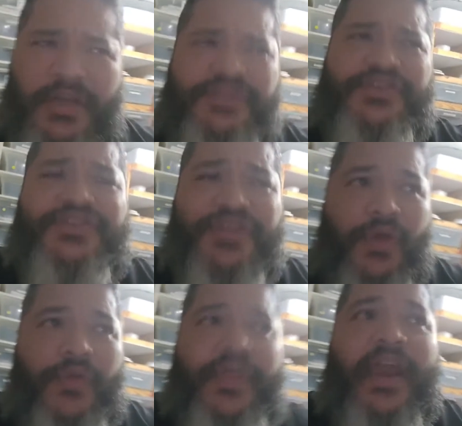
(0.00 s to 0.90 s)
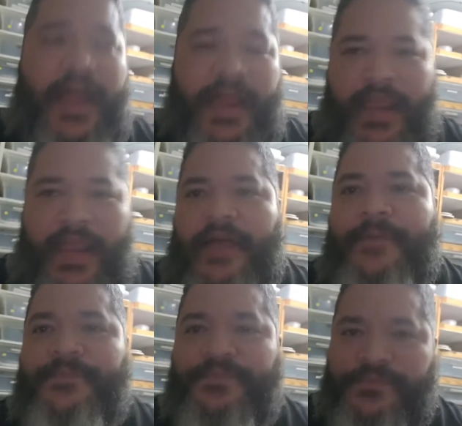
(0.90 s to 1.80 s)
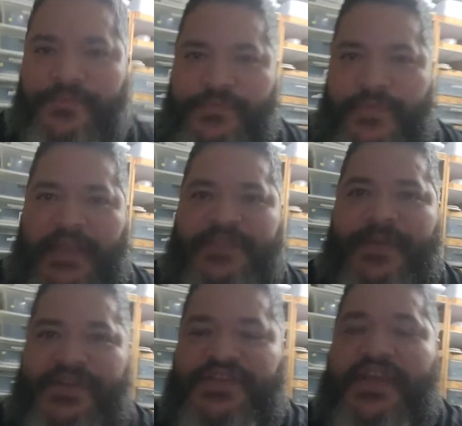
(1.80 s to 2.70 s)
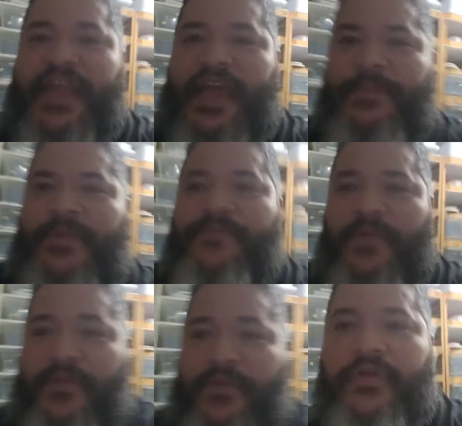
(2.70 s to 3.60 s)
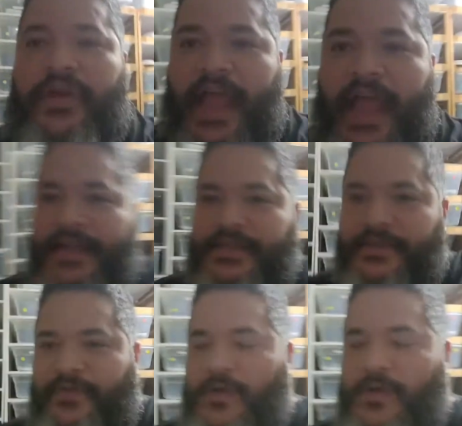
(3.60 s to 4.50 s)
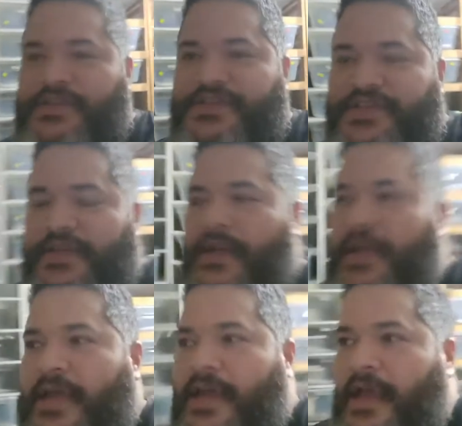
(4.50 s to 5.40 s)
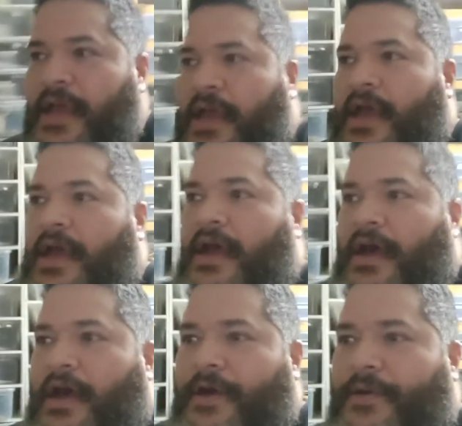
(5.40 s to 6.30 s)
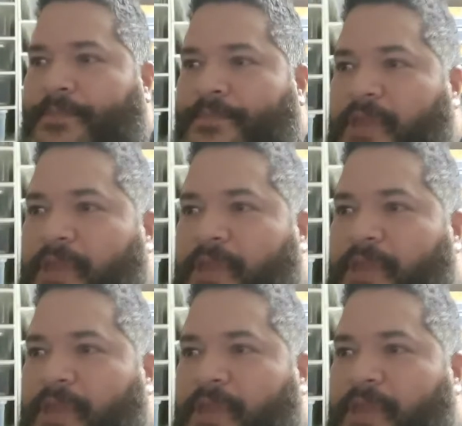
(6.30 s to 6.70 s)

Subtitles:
just to know that I am, as much as I can, being very, very active in all this. Um,